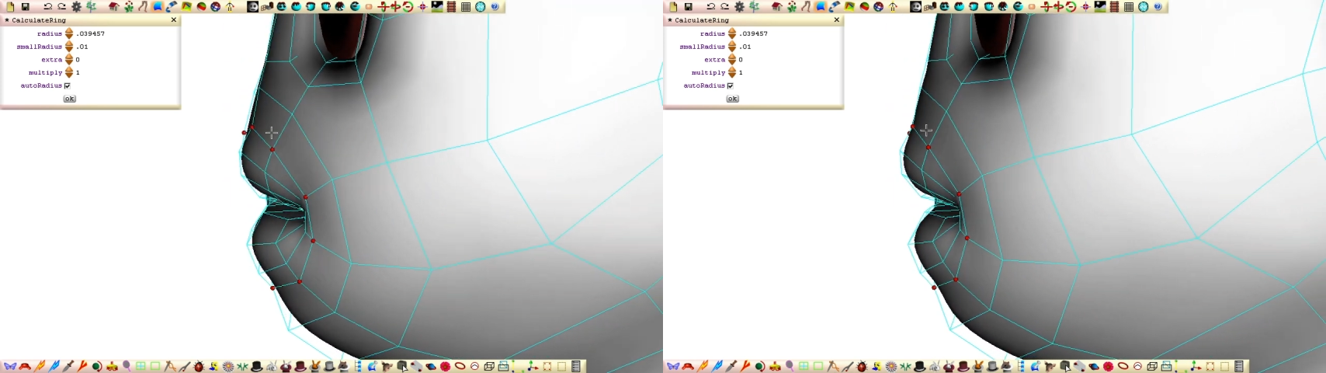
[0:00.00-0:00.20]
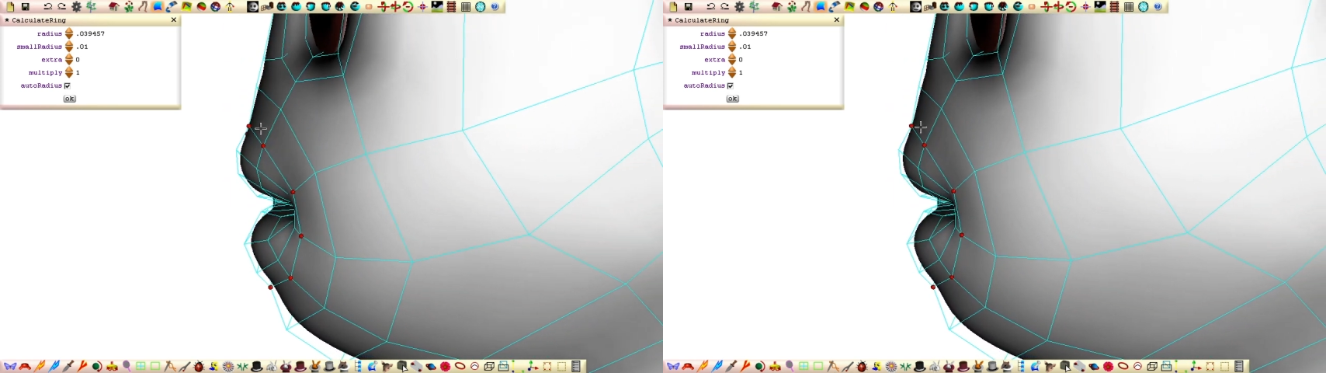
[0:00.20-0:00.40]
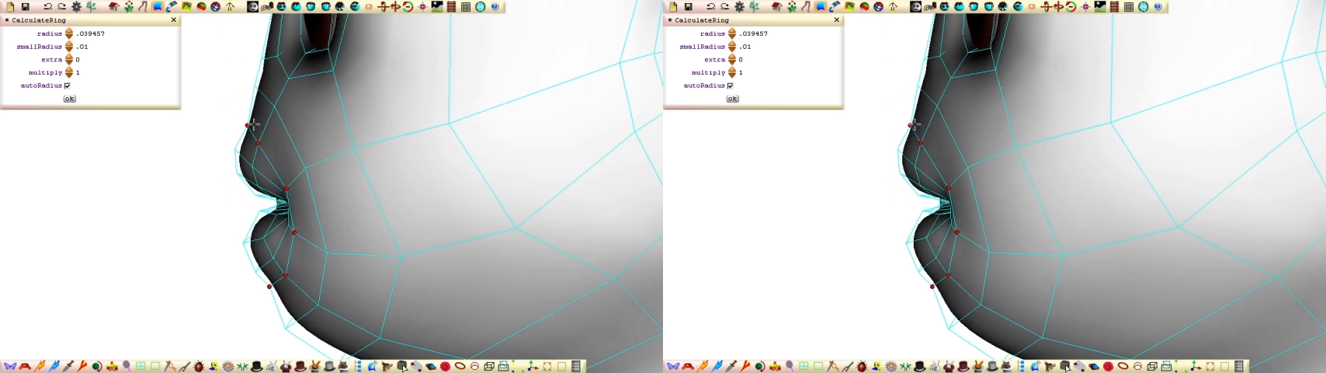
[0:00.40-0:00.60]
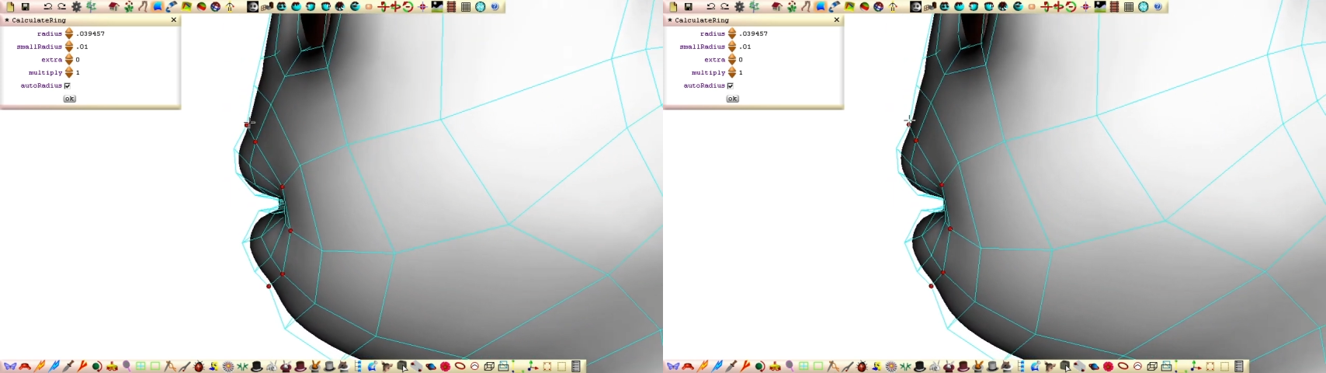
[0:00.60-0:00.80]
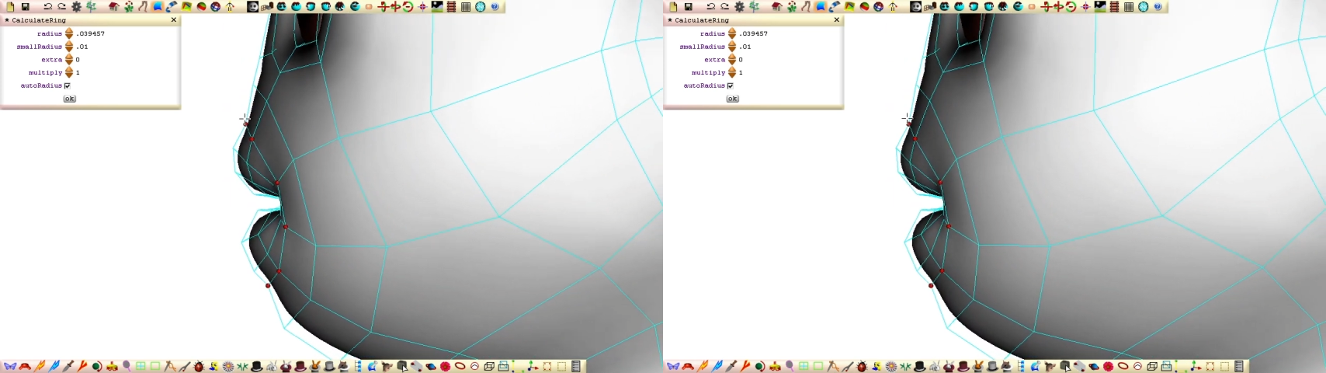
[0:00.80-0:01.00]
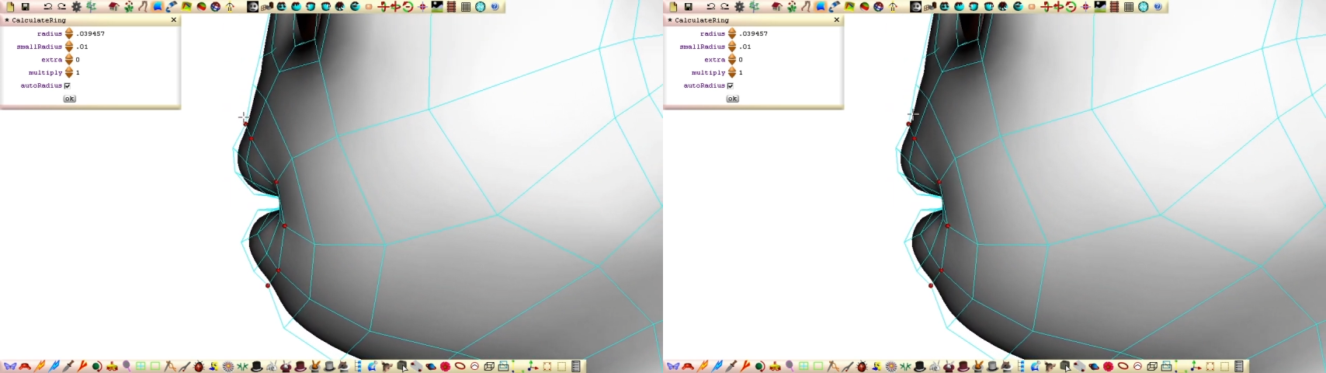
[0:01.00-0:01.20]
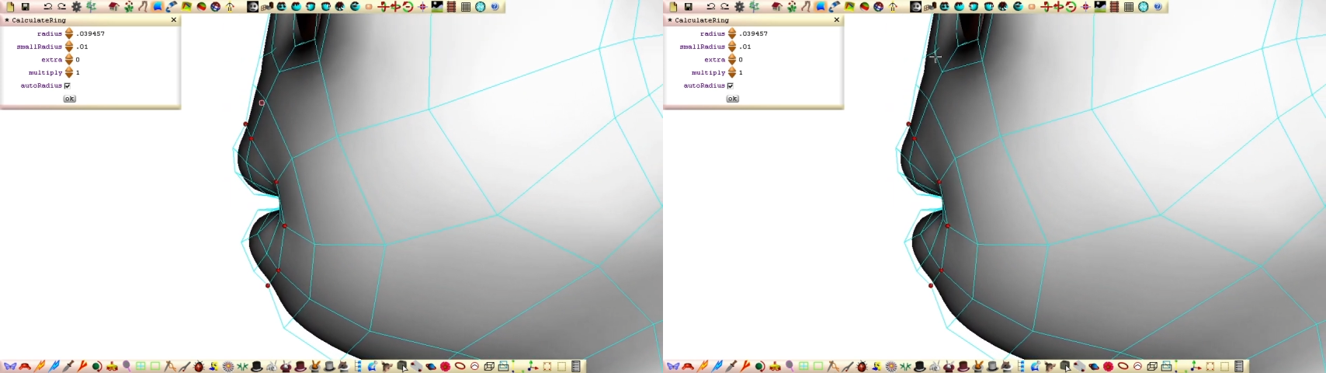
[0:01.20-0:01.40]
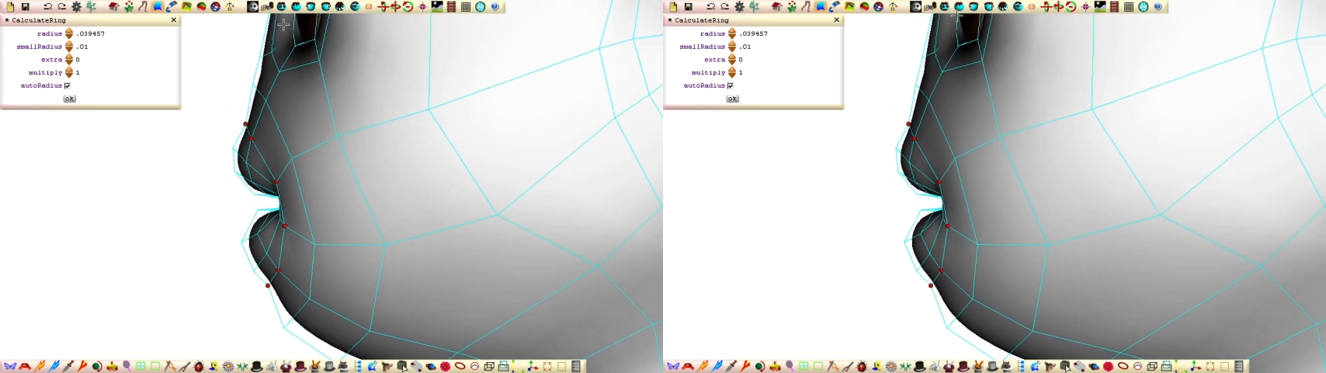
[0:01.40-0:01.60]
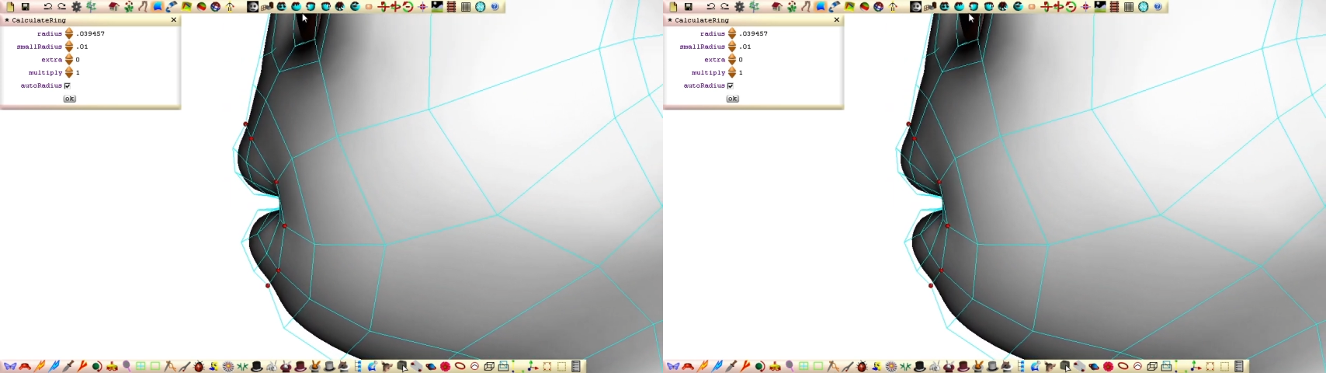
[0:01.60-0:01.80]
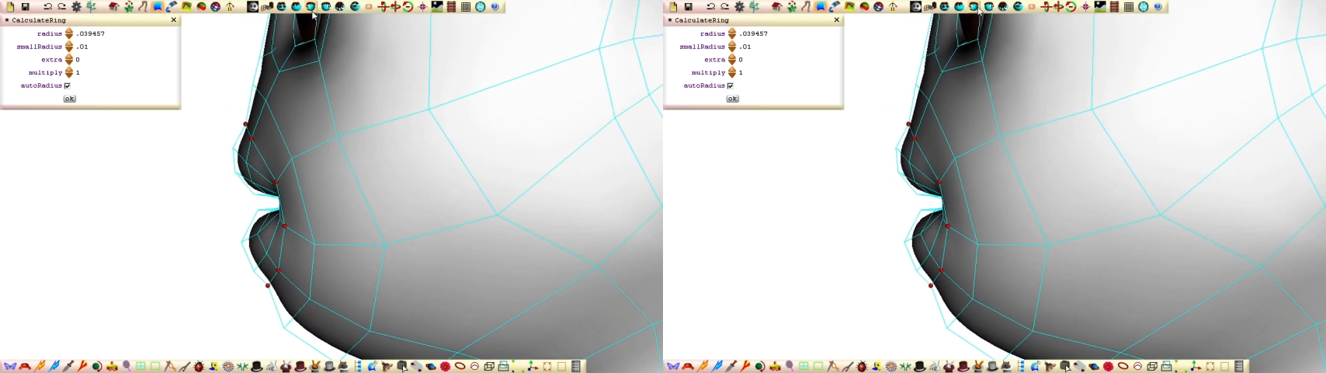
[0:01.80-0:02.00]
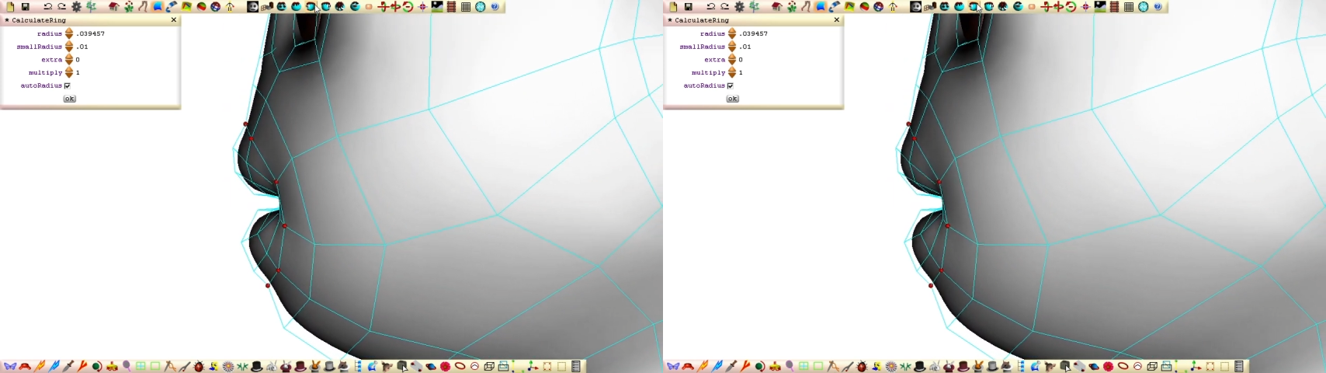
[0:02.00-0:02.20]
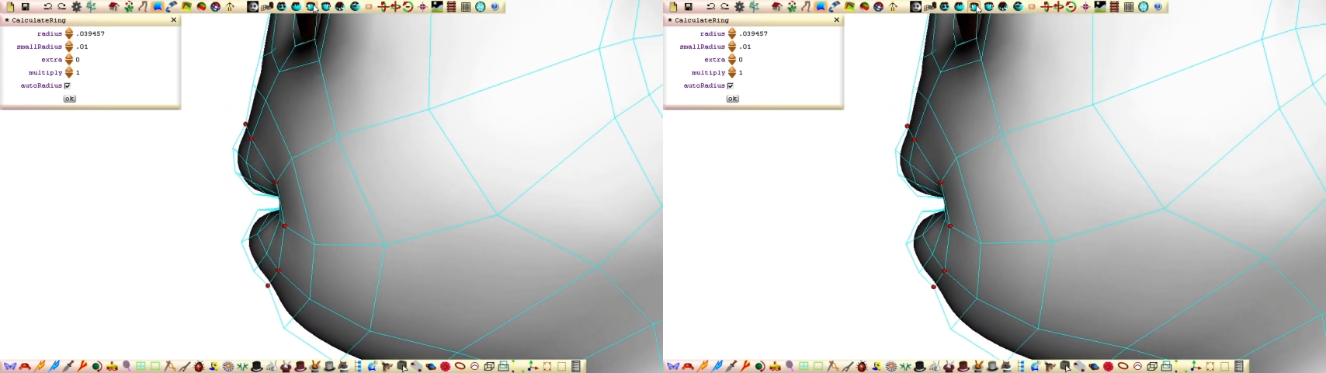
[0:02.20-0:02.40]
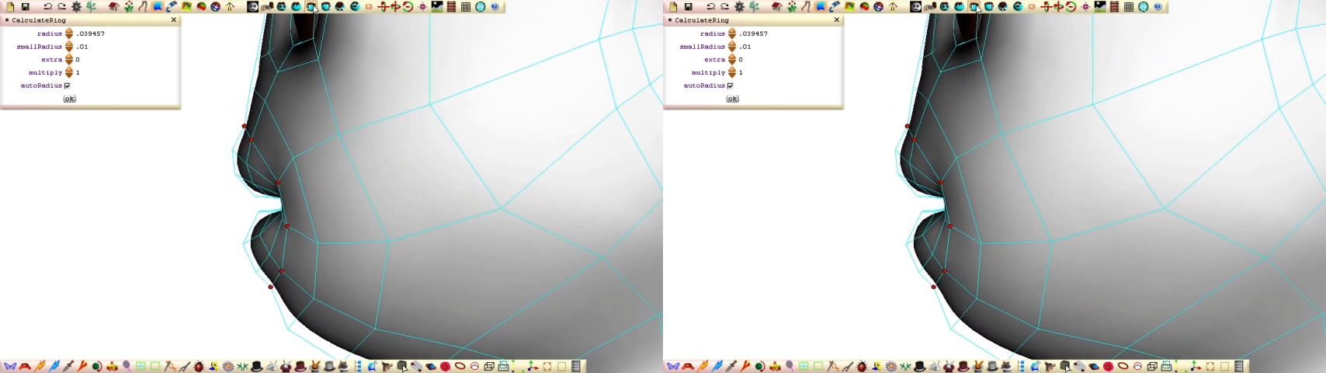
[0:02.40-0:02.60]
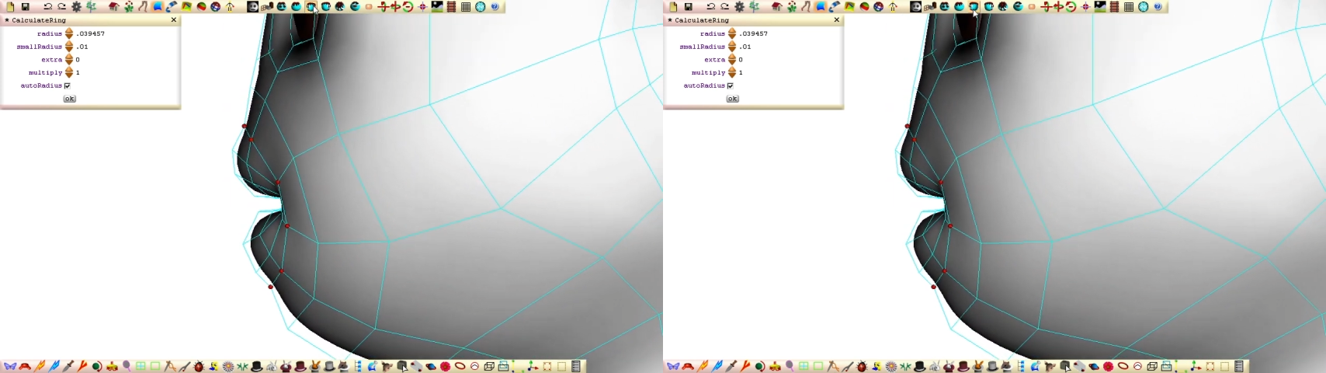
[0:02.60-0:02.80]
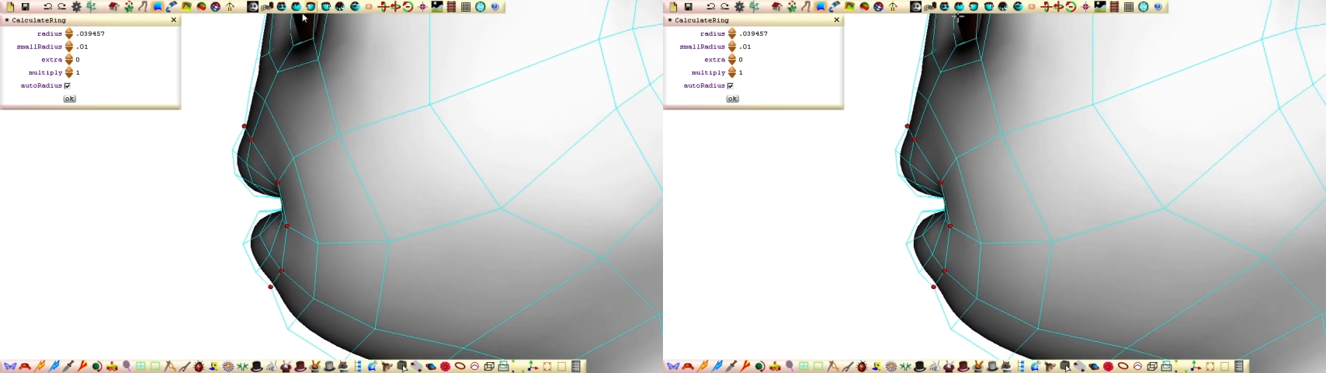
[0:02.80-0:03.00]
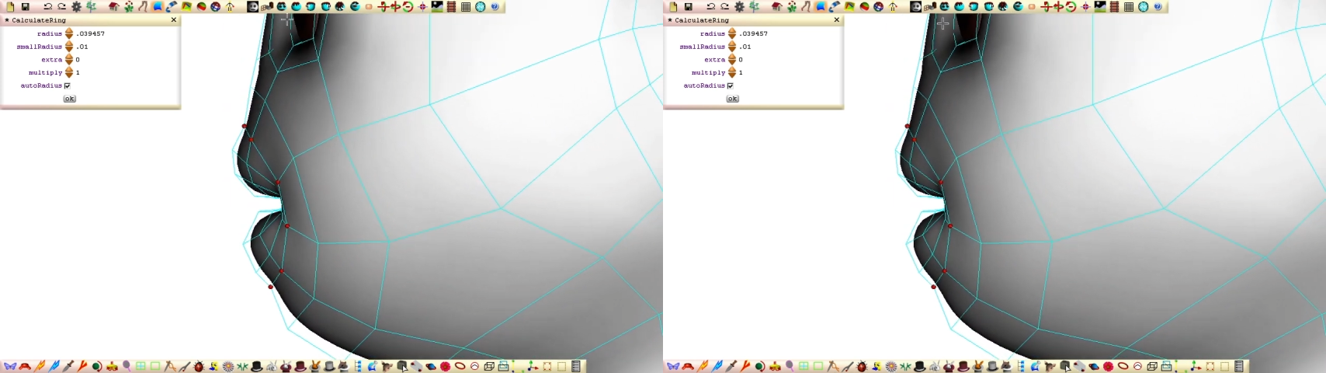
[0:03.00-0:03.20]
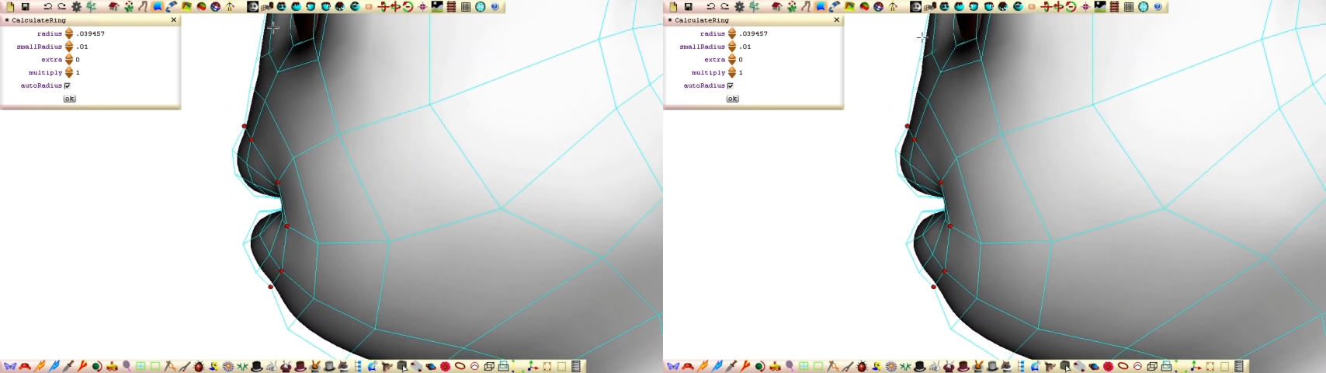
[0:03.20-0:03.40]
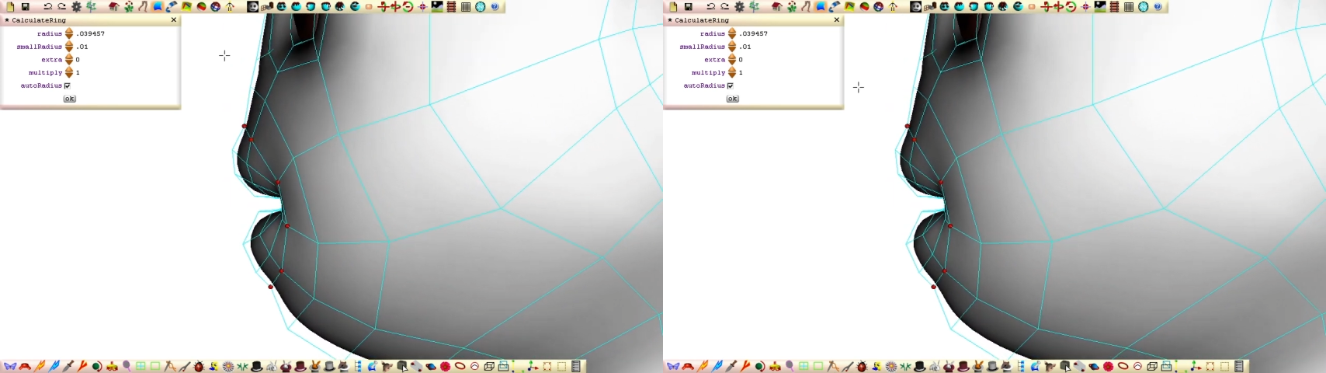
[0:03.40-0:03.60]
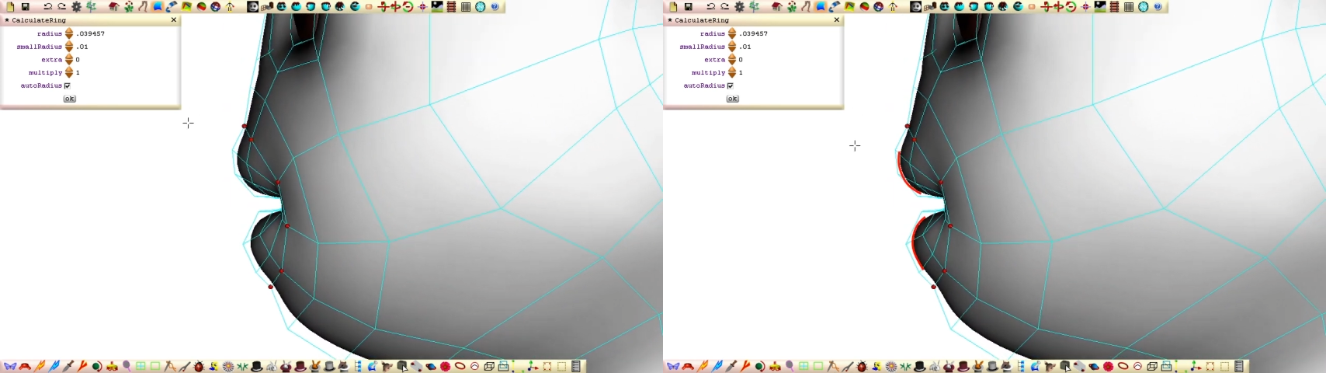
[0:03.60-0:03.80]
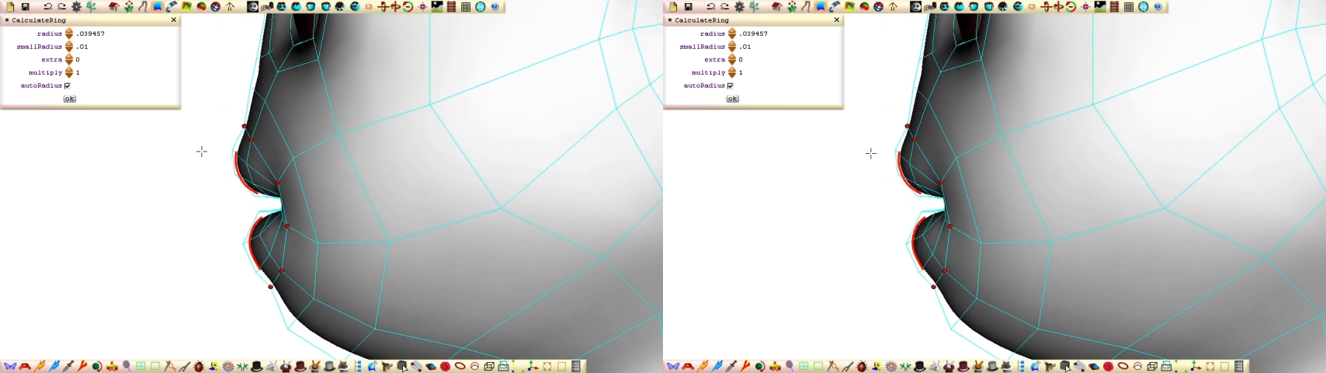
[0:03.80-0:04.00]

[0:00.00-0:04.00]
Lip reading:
[unreadable: no face in view]